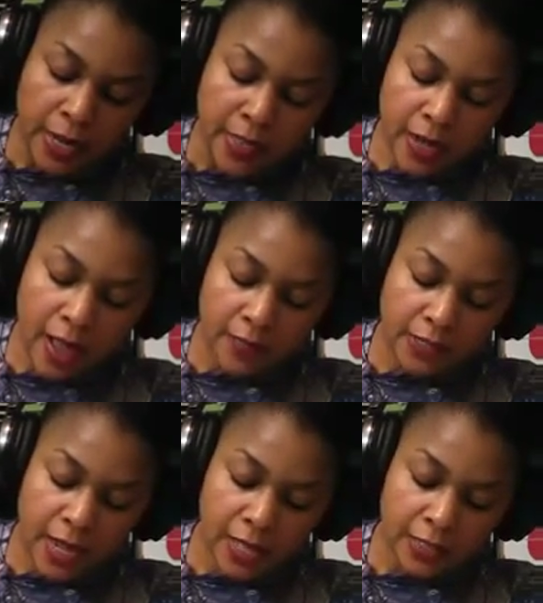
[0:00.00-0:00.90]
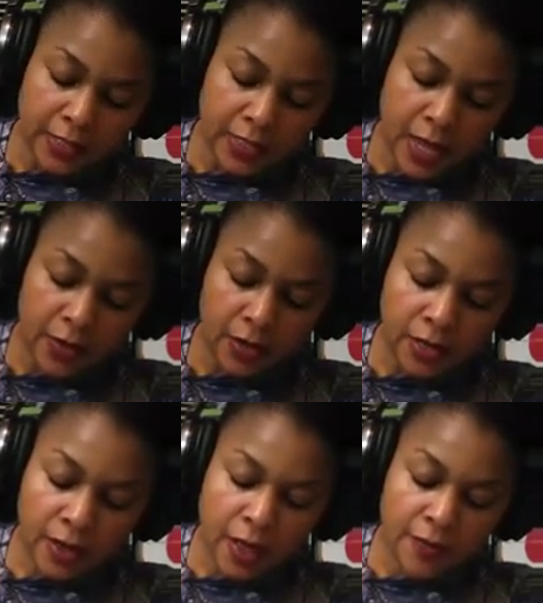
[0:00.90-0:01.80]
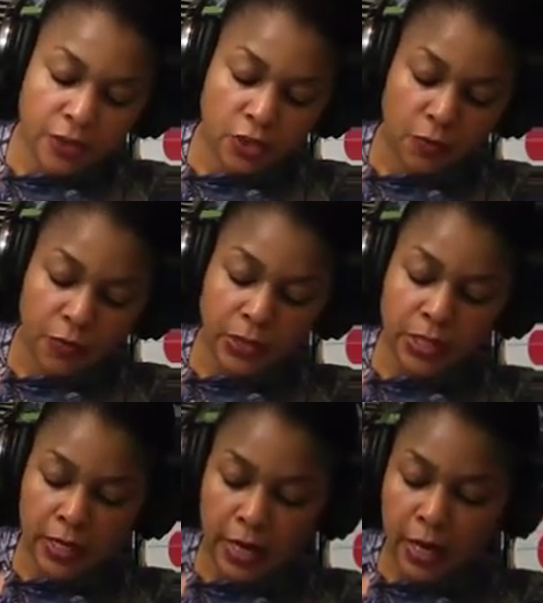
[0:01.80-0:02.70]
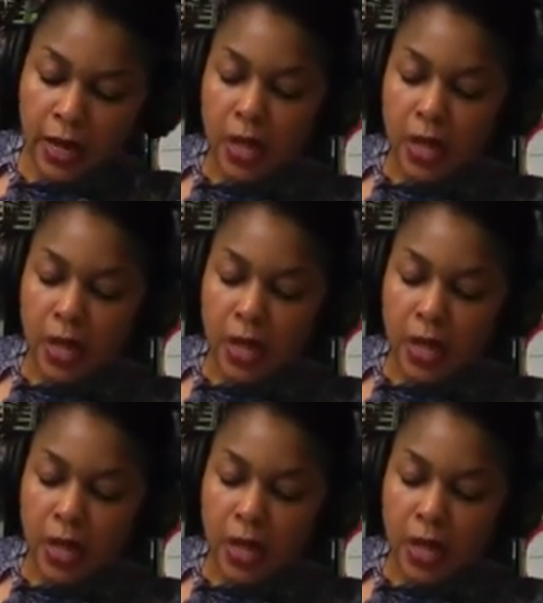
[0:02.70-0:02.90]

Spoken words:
Then I have Salad Saturday. Then I have Super Sunday.